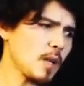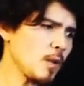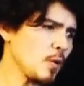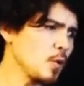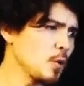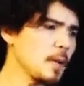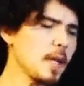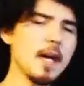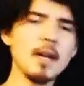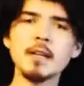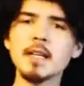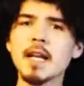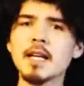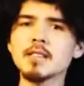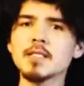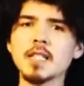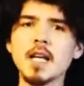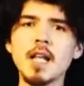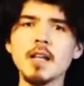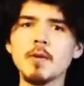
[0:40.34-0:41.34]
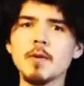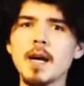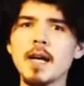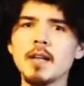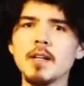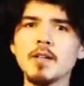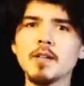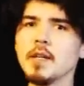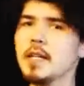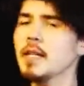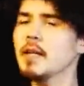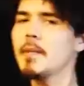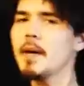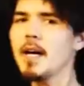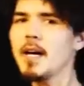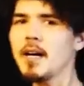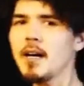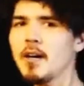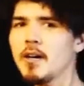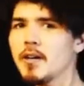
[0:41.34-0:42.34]
We'll be heading out to Colorado in
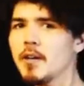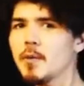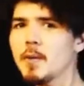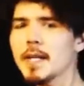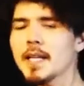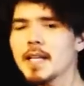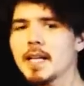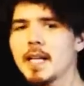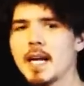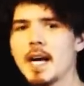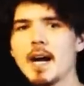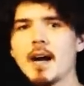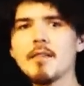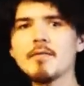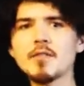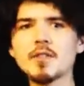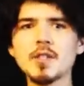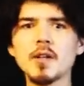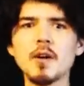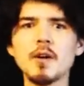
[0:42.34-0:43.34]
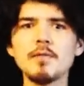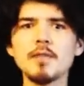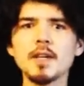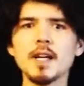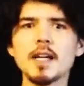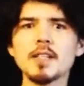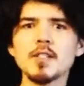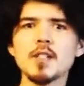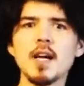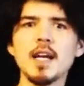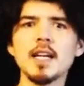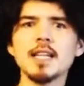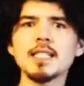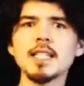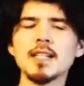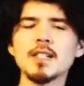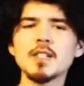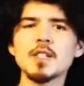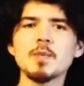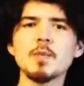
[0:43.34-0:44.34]
about a week and a half, so if you guys are heading
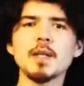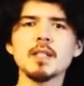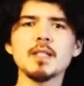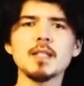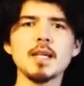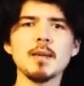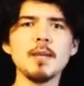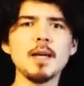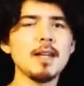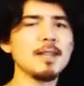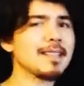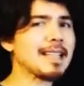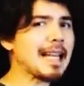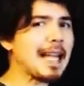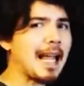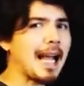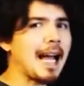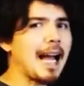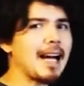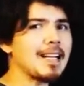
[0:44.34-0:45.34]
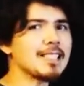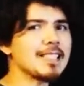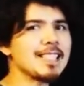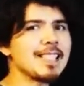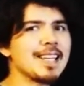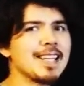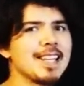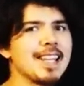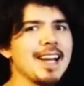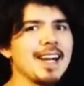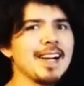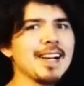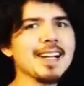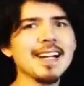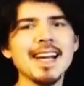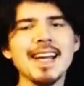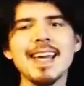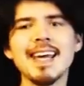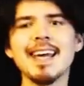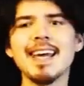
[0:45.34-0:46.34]
down to Spin Summit, I'll see you there.
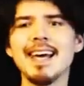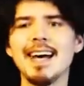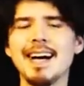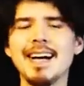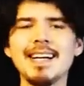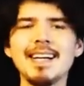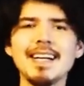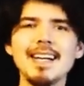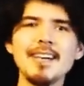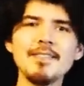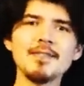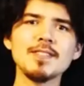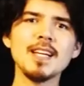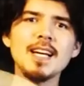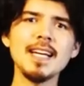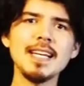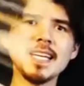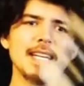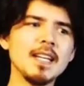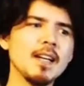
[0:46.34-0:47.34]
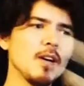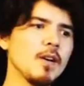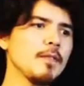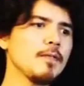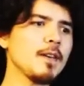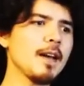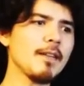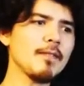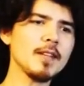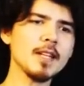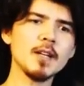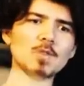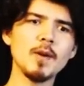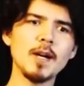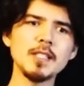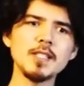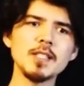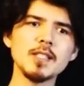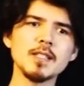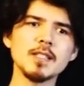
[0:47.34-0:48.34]
Uh, if not, you know, if you have any
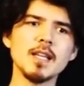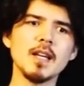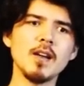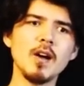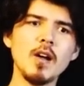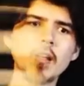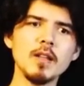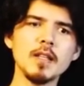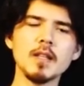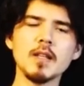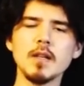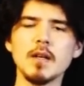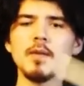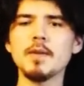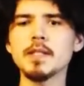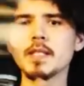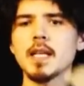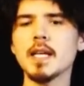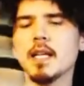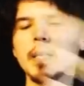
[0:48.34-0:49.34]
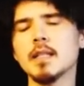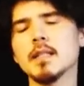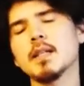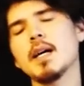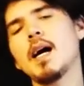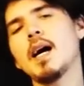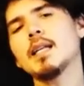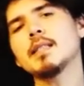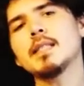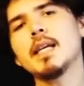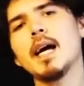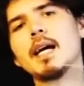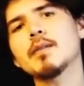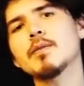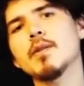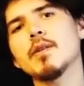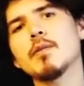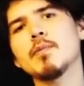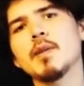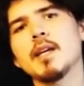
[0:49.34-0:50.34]
questions at all, you can always get in
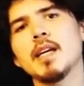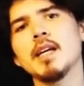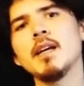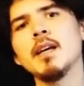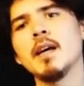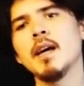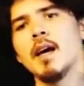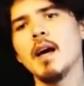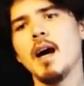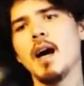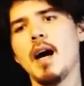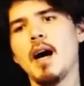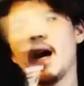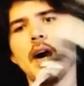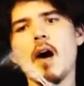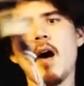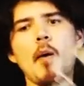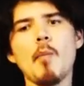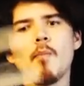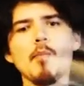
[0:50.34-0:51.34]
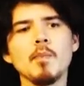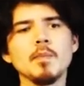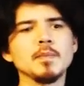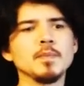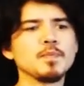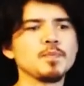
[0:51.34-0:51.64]
contact with me. Um,